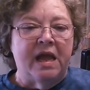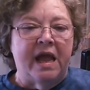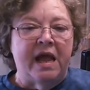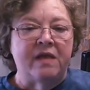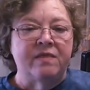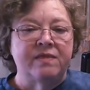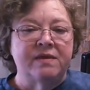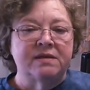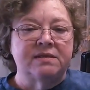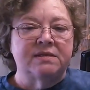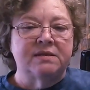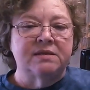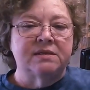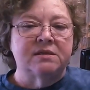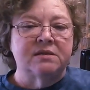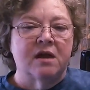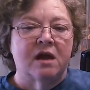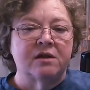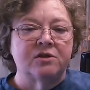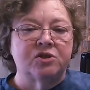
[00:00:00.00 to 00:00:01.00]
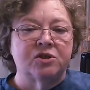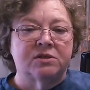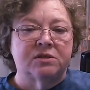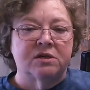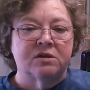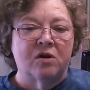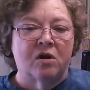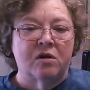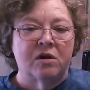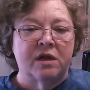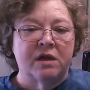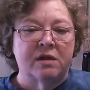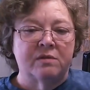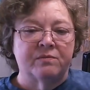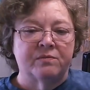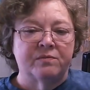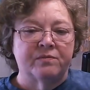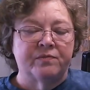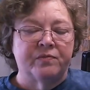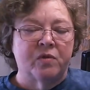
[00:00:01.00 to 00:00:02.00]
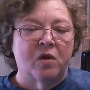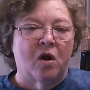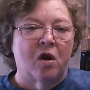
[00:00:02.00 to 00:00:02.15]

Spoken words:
And this is not just in